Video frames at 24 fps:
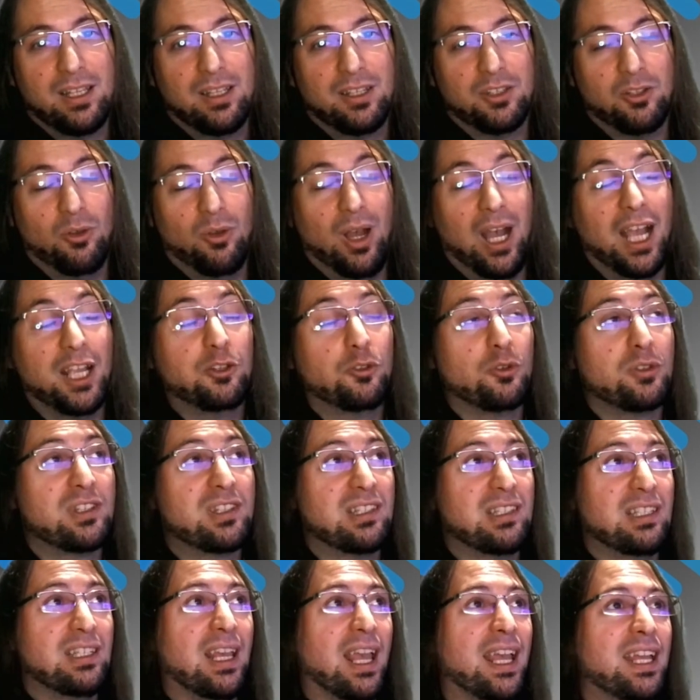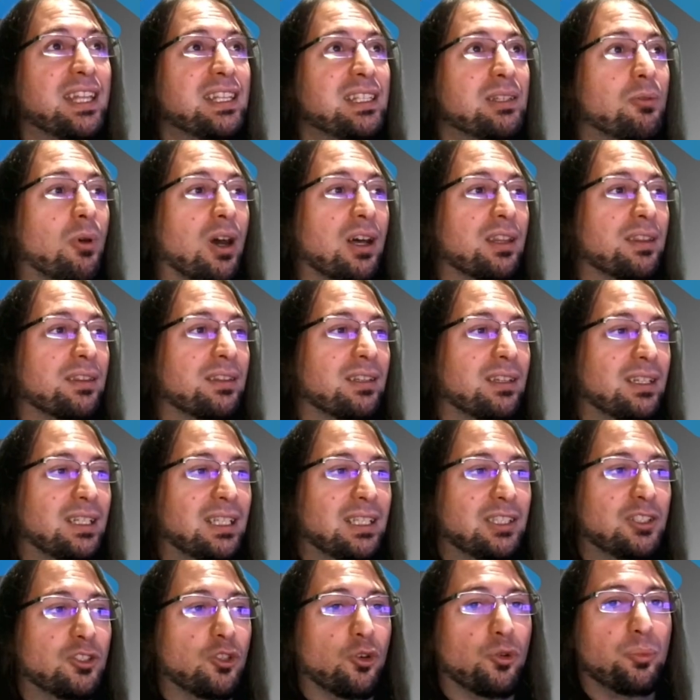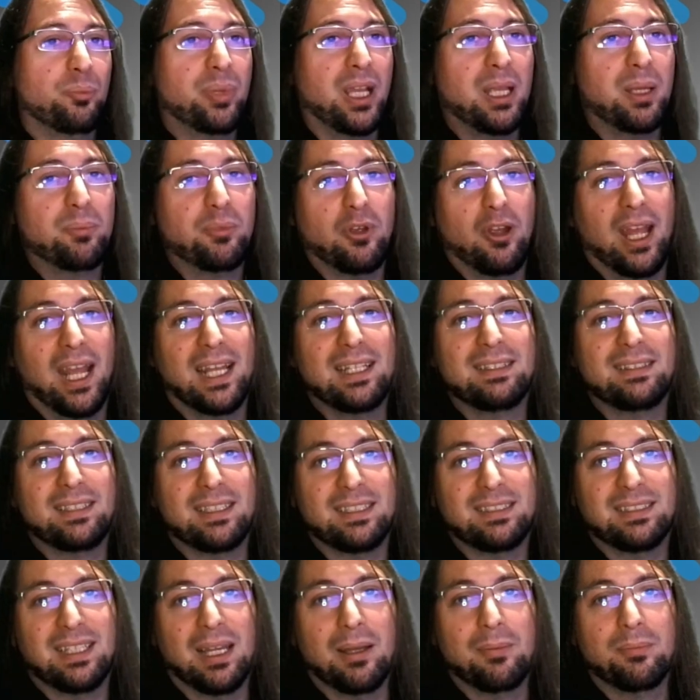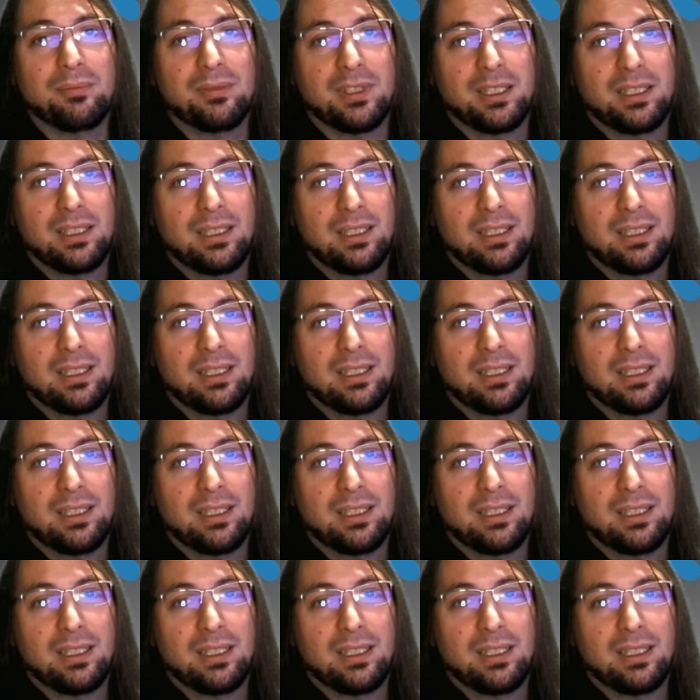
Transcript: So I don't see anyone paper handing them